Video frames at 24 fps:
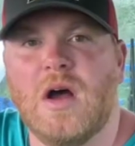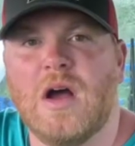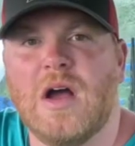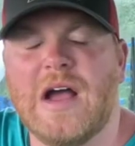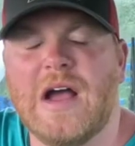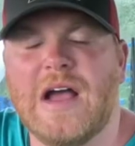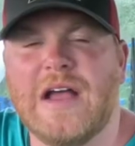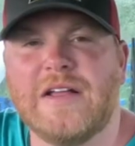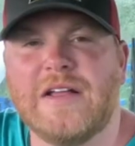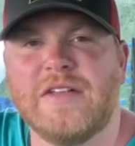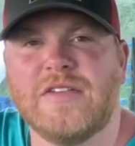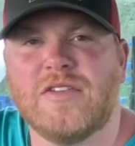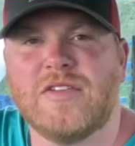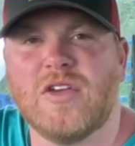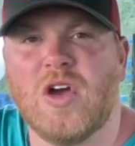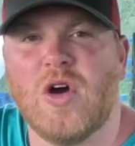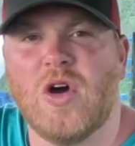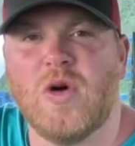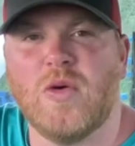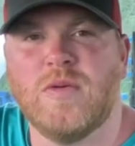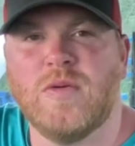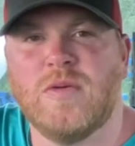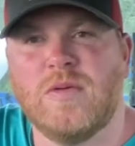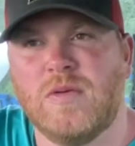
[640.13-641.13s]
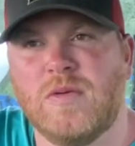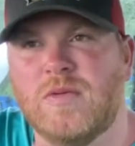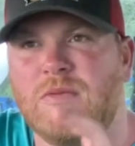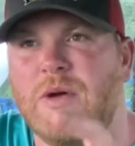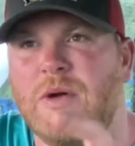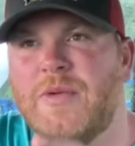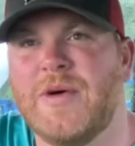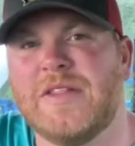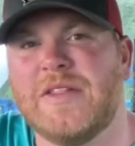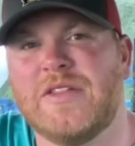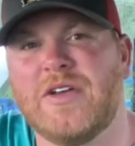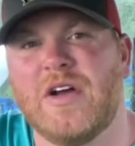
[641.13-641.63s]
right, so we
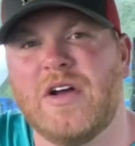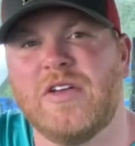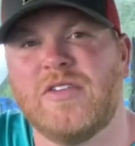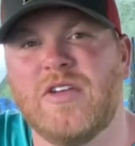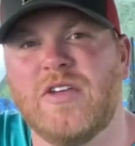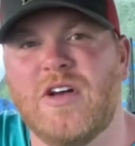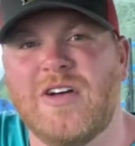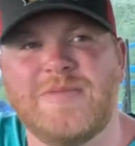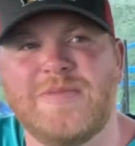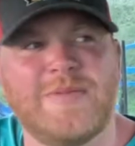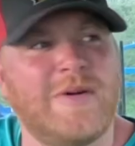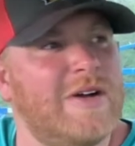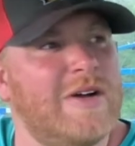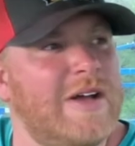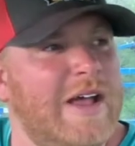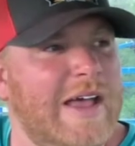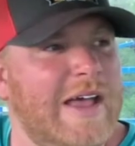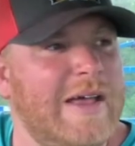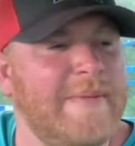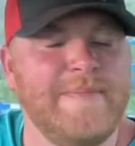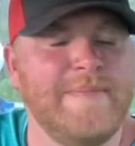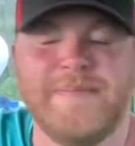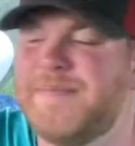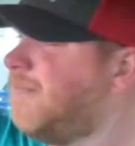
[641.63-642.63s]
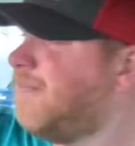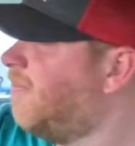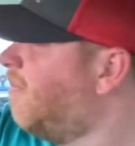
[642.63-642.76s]
went to our softball game.